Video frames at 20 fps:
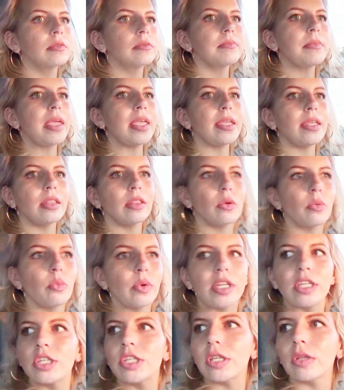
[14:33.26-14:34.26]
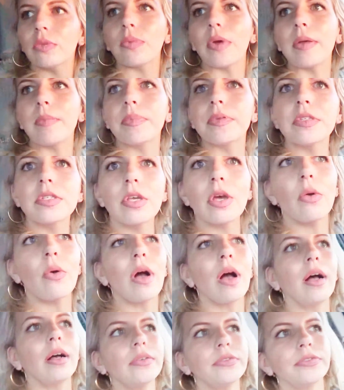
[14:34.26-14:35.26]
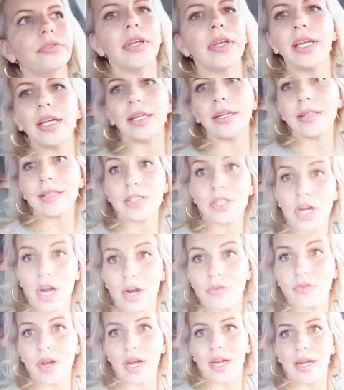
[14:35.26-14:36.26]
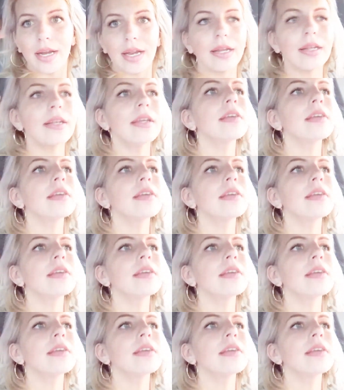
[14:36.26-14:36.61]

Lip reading: making the windshield wipers go off and it's not raining.